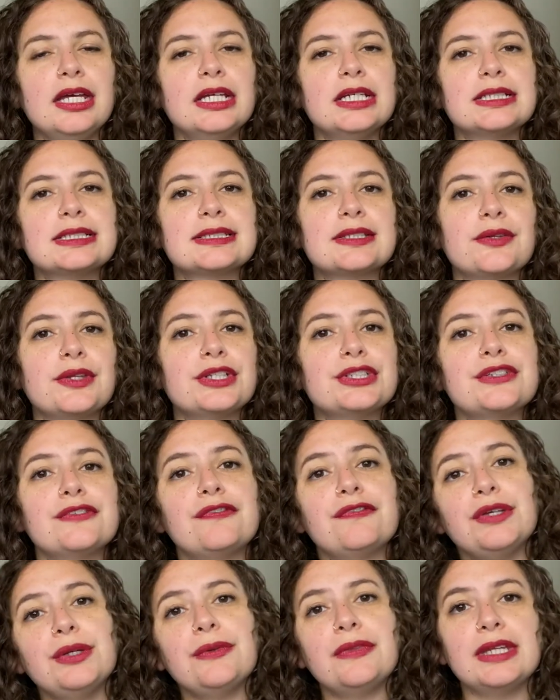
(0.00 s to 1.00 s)
So there's a
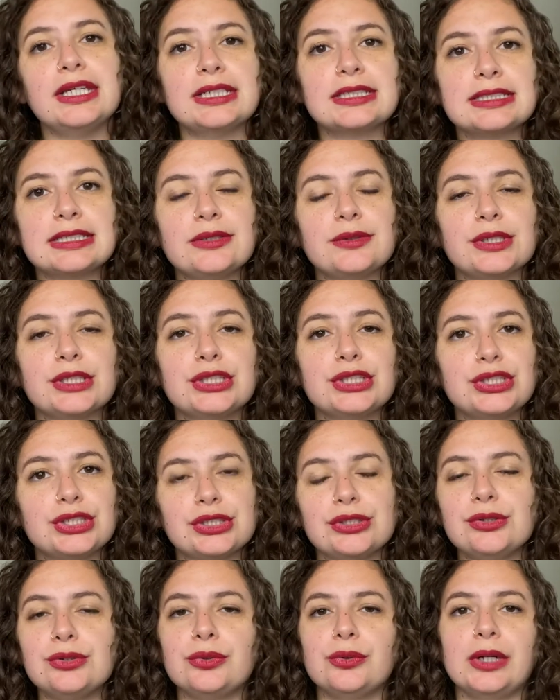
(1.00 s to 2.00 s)
few things you can
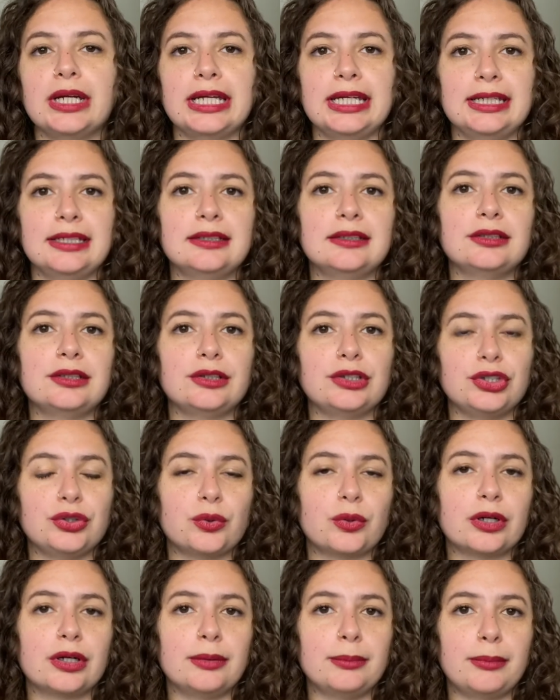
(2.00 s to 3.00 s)
do in
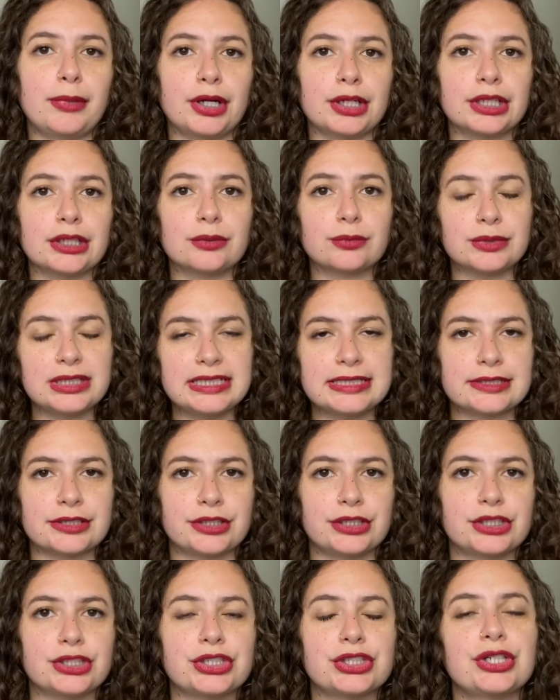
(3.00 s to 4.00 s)
your market
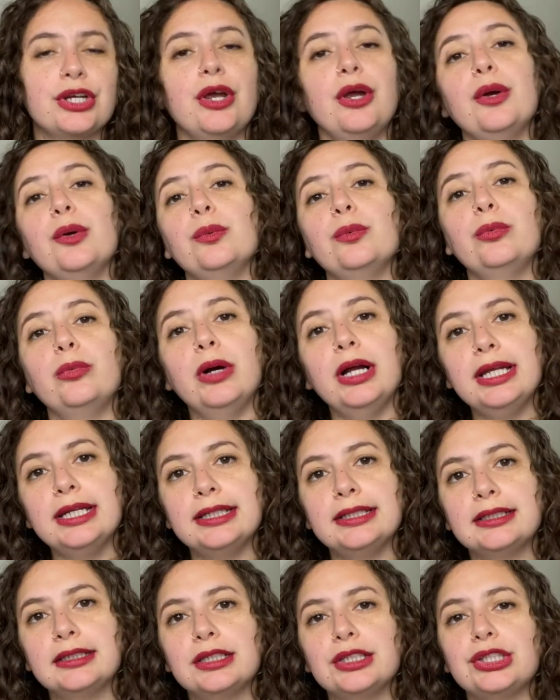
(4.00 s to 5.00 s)
research.
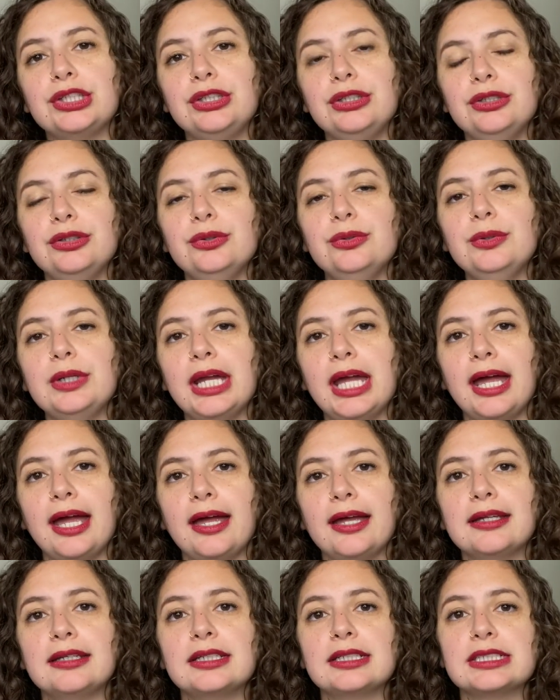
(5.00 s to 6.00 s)
One, you
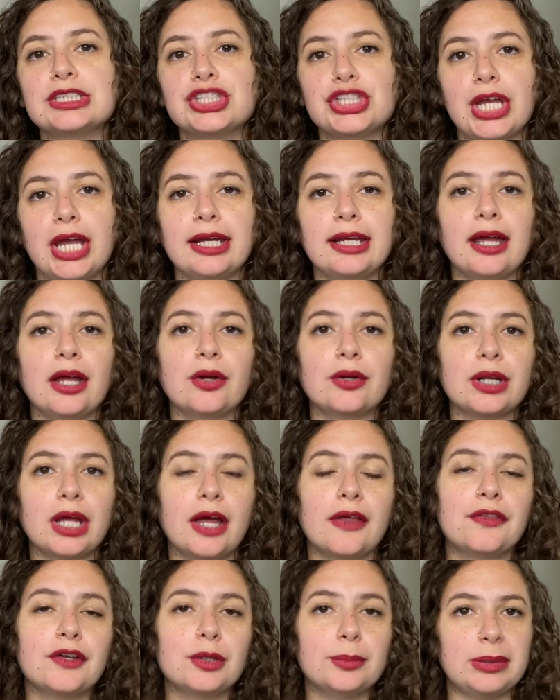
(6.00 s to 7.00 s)
can check out
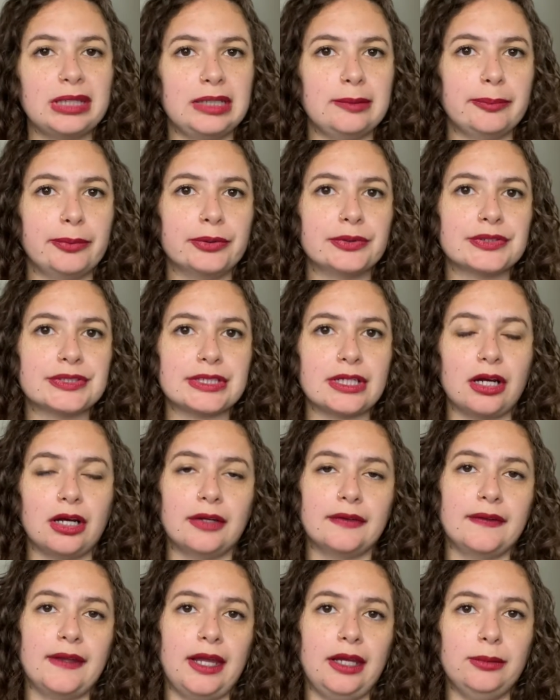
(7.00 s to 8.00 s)
other people's
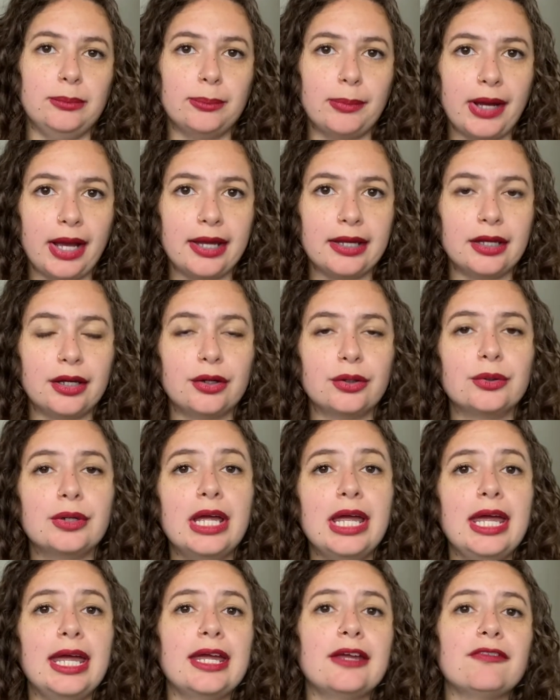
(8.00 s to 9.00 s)
online bio.
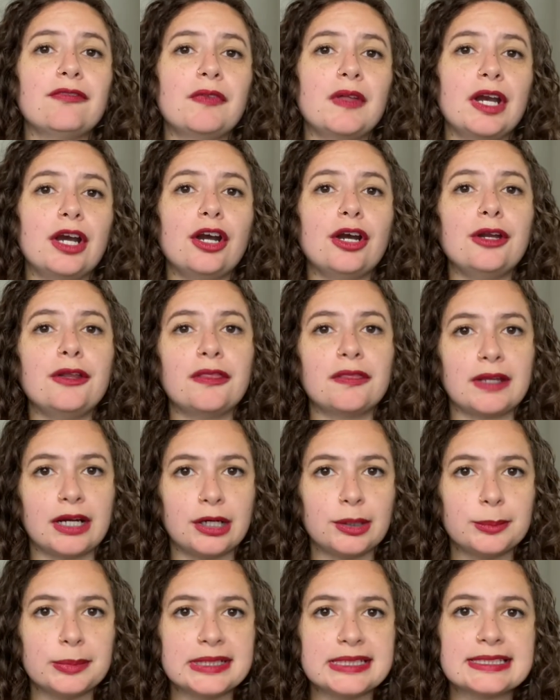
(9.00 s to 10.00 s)
If there are
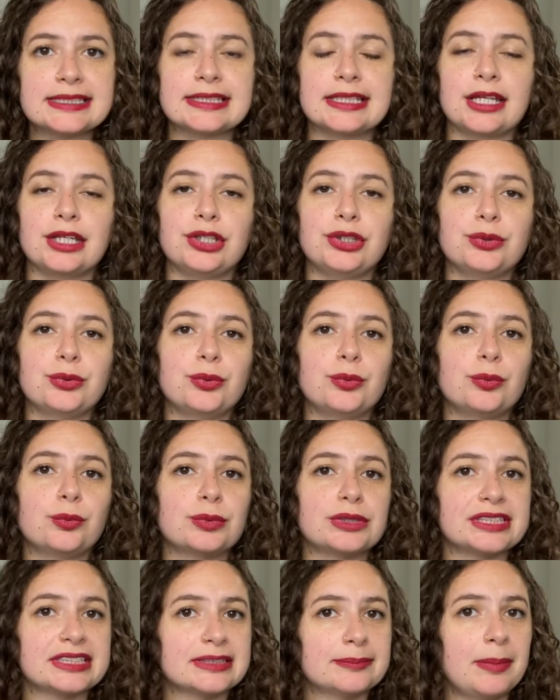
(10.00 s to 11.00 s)
therapists that you
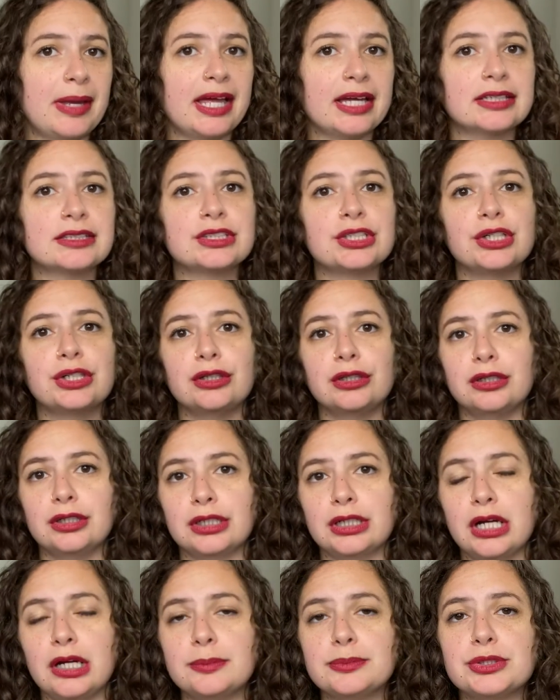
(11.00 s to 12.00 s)
respect,
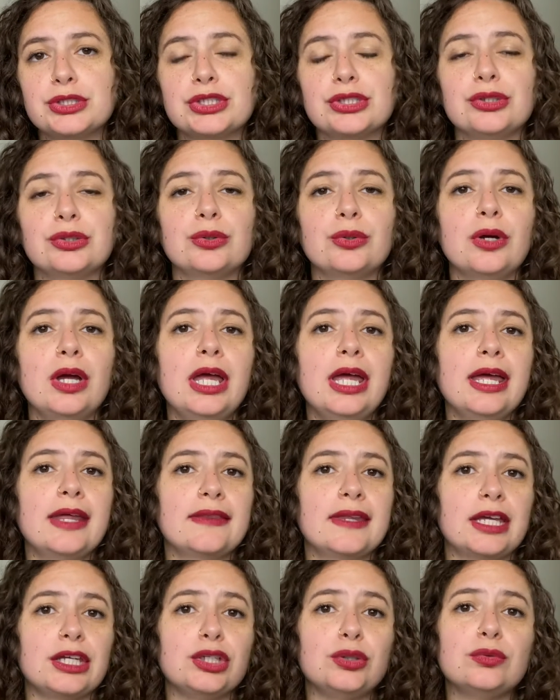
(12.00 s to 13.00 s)
look up to,
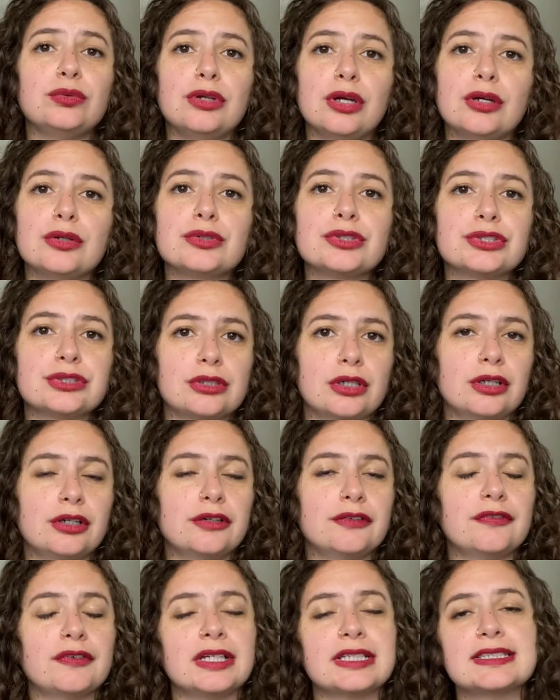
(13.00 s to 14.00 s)
that you know
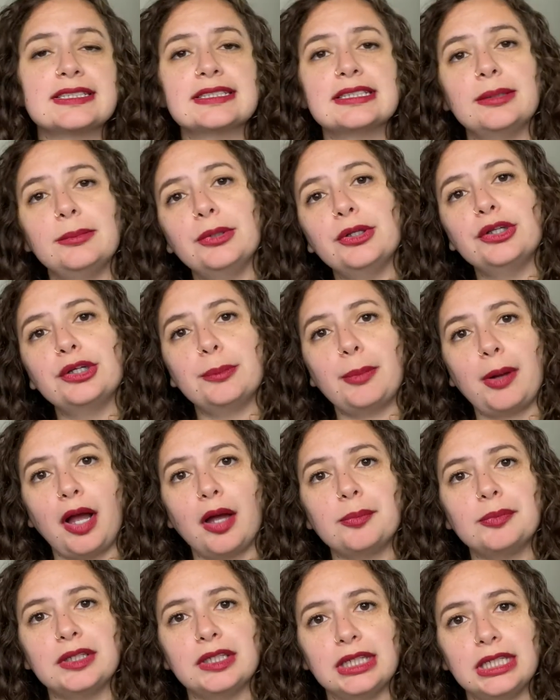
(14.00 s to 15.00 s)
serve a similar
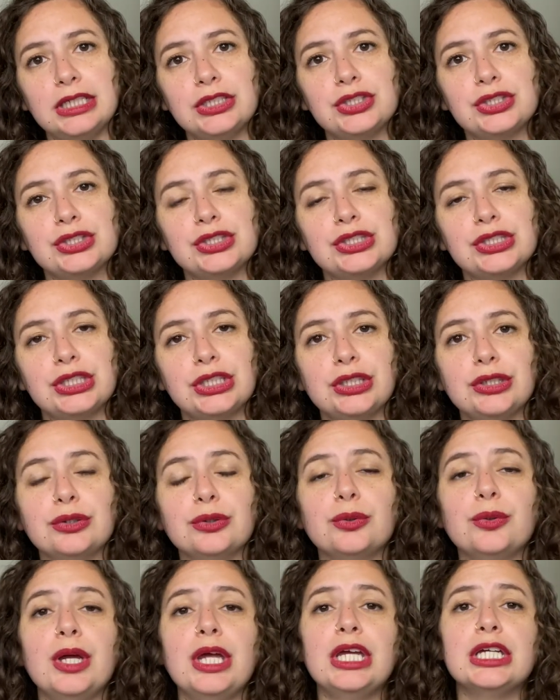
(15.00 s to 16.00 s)
population to
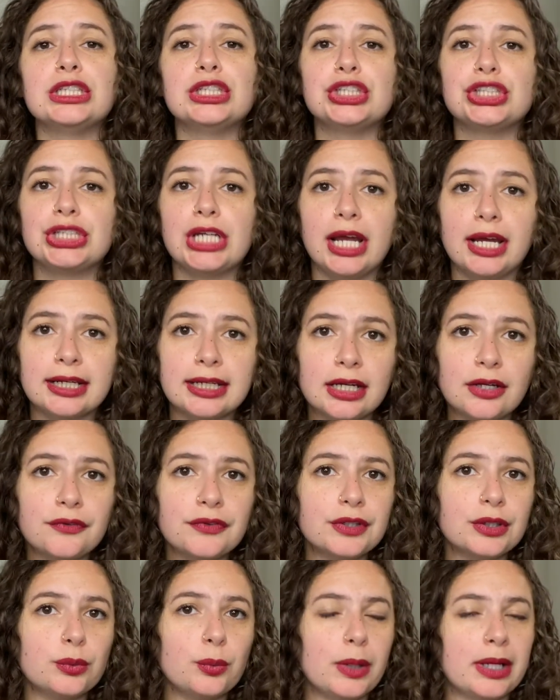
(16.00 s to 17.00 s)
you, check out
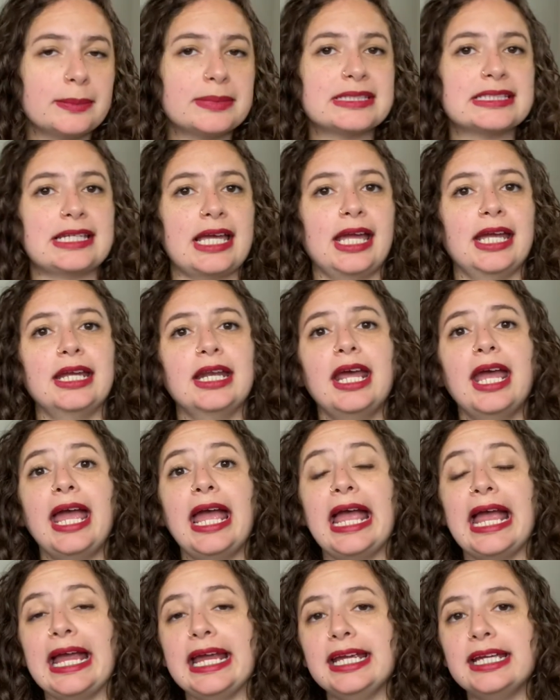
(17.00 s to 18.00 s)
their website
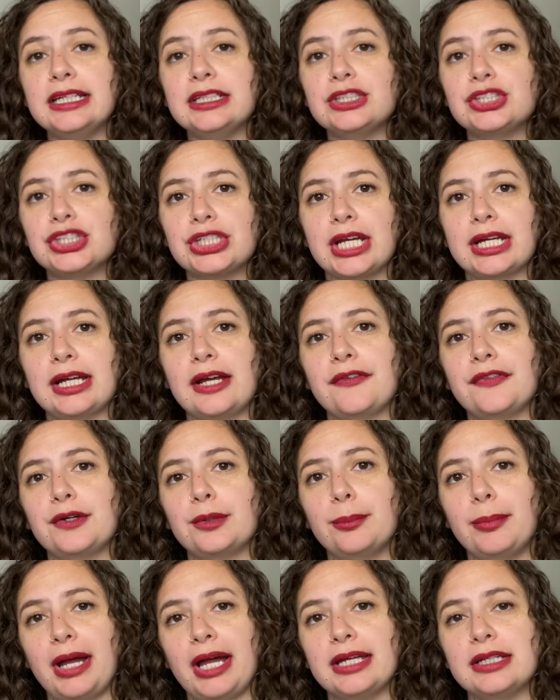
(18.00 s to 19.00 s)
and check out their
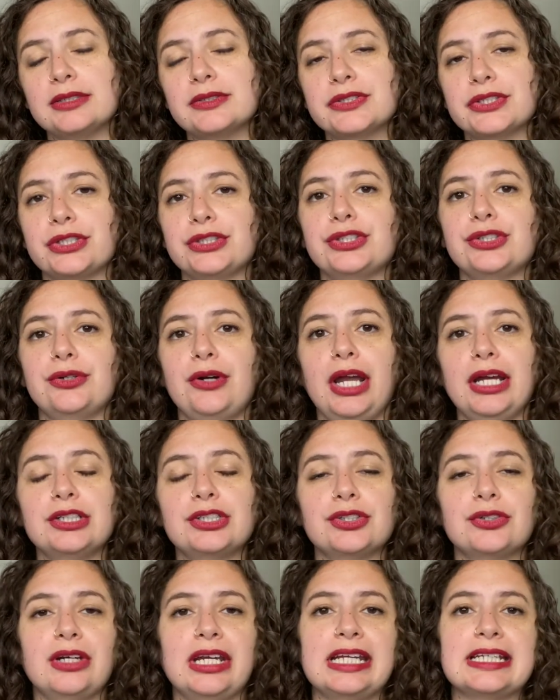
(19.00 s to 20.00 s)
bios on
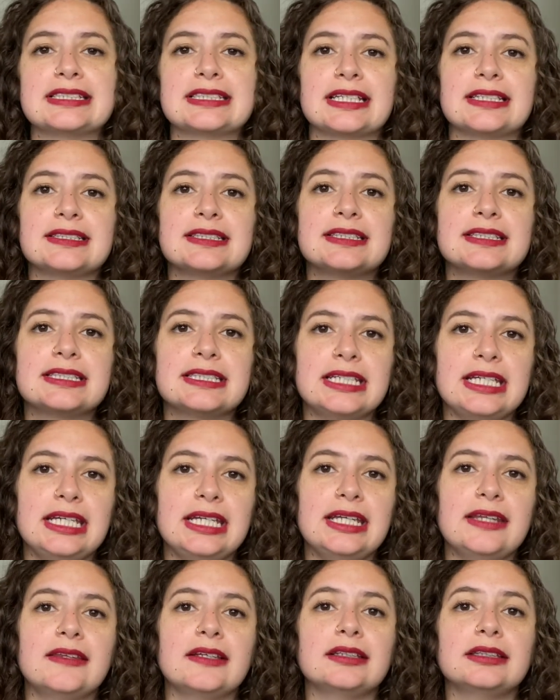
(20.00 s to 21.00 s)
directories and
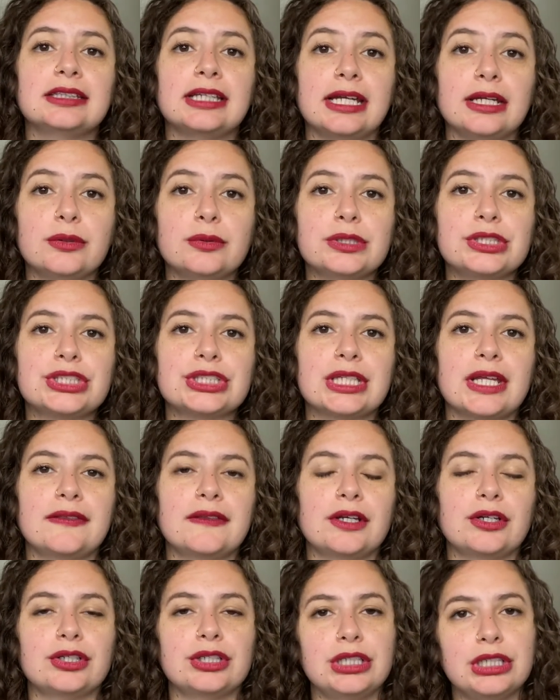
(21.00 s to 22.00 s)
see the language that
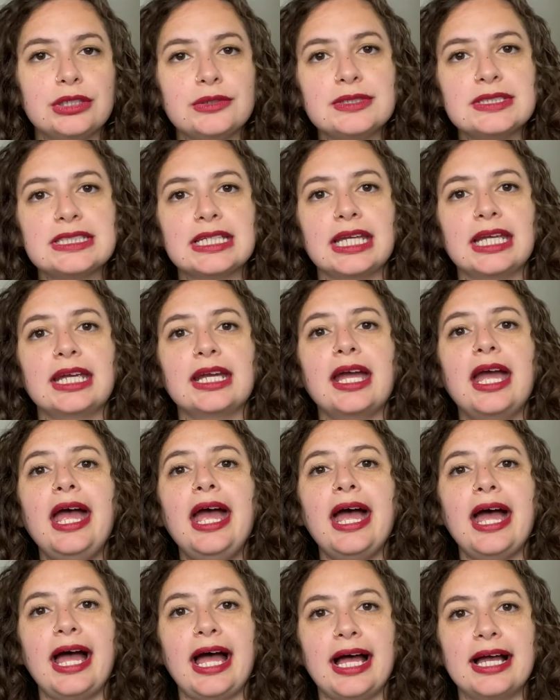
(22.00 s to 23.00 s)
they're using
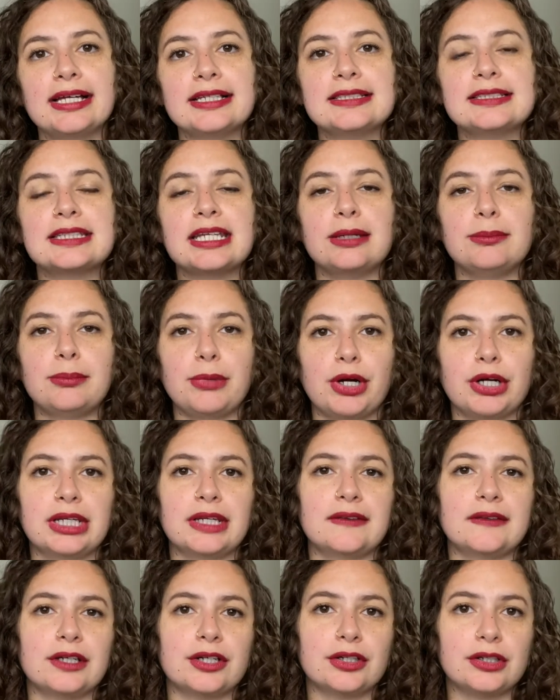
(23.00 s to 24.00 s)
as they
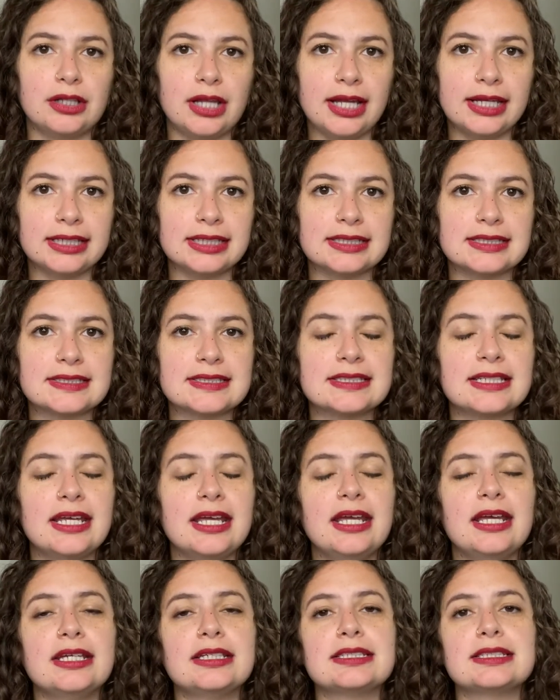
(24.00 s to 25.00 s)
market their clients.
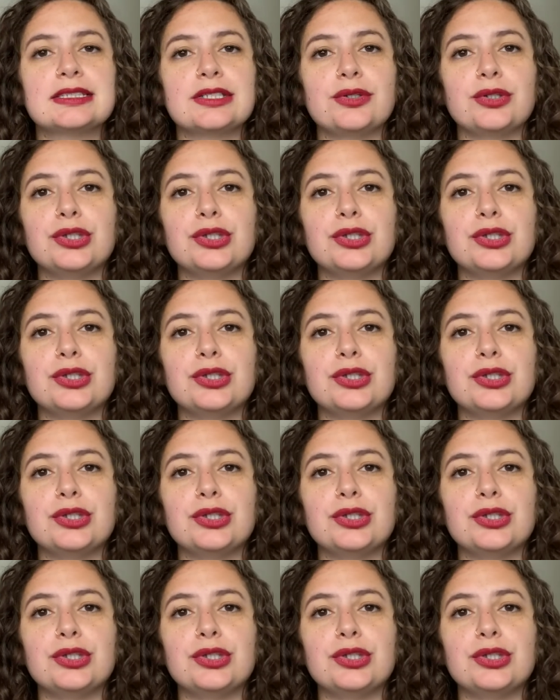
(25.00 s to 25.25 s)
So